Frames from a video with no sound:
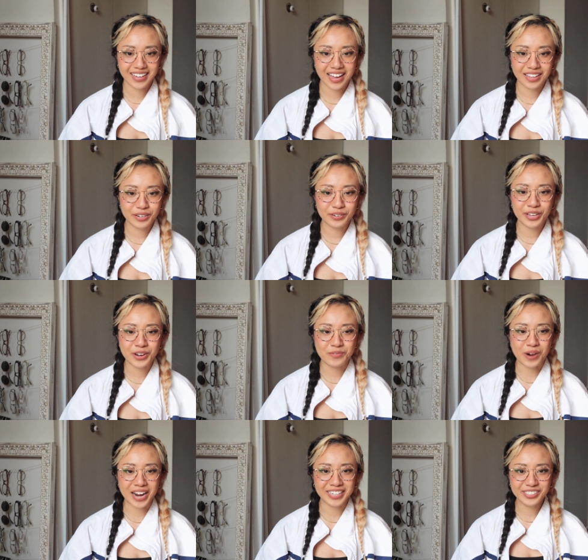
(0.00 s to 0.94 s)
and they were like,
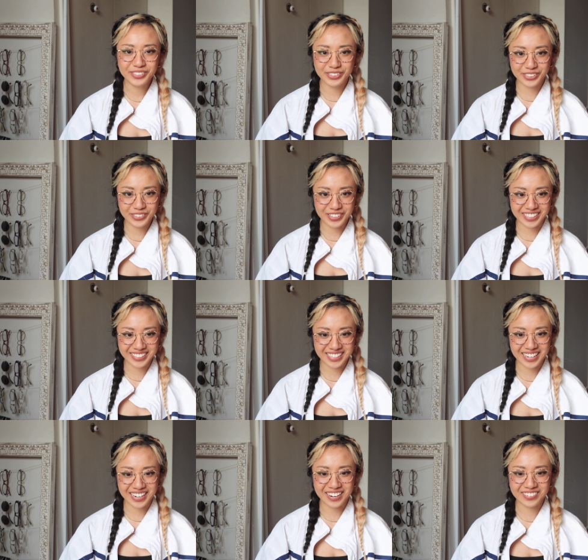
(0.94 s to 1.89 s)
why did you do this?
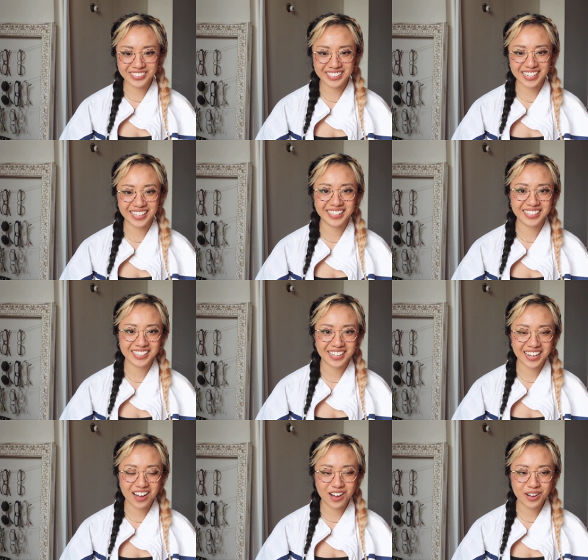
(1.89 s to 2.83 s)
And I was like,
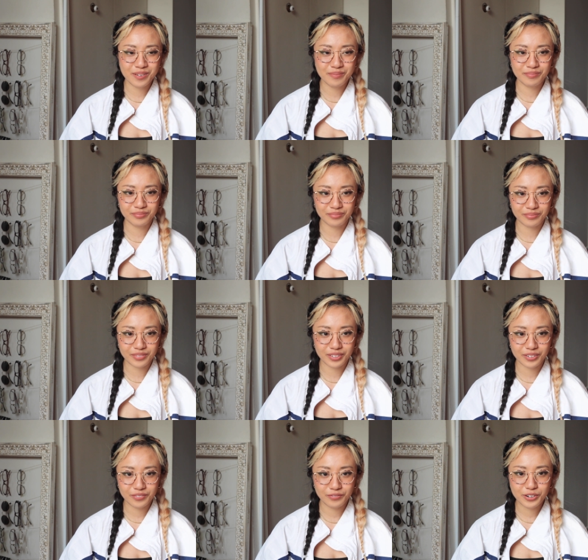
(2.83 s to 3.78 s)
um
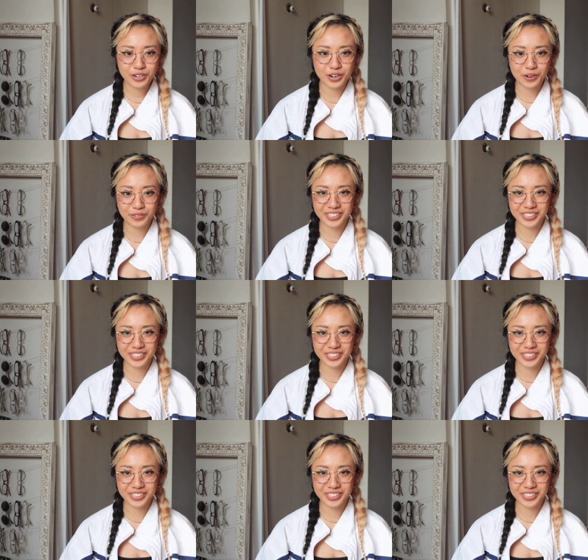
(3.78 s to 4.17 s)
for no